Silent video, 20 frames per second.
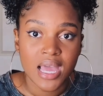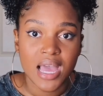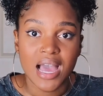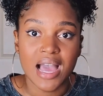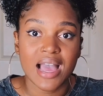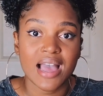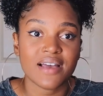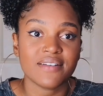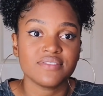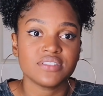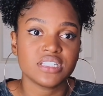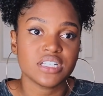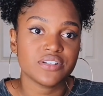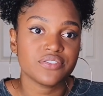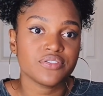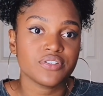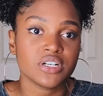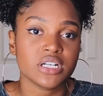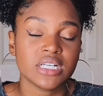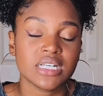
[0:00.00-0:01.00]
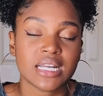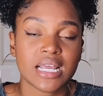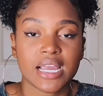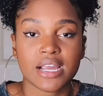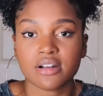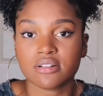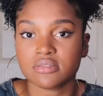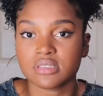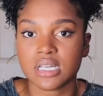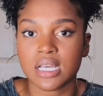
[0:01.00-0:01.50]
I have different
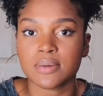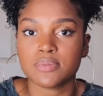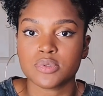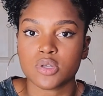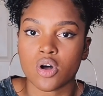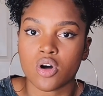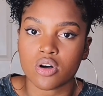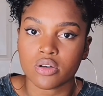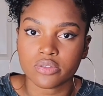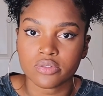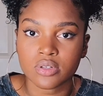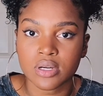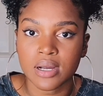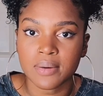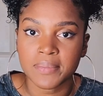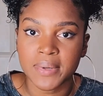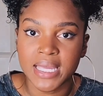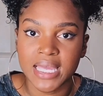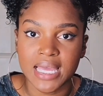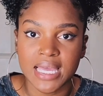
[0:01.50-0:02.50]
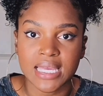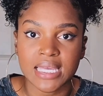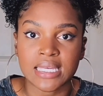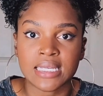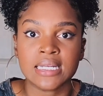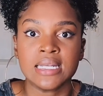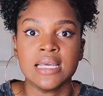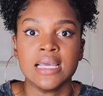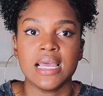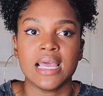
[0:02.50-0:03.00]
hair types all throughout my
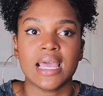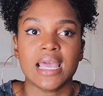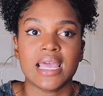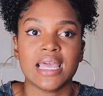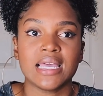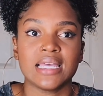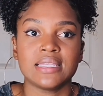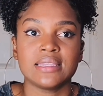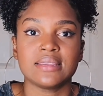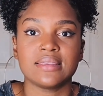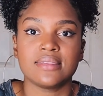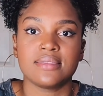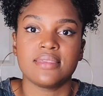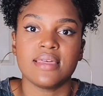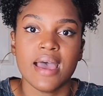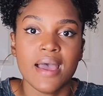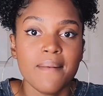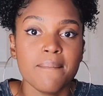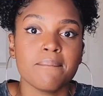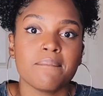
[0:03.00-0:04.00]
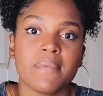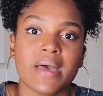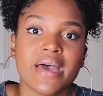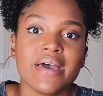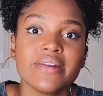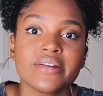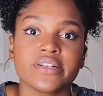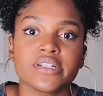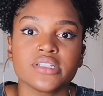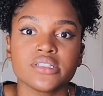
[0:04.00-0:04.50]
head, and that
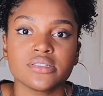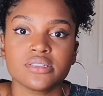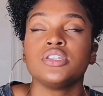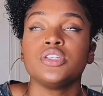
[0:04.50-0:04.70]
matters.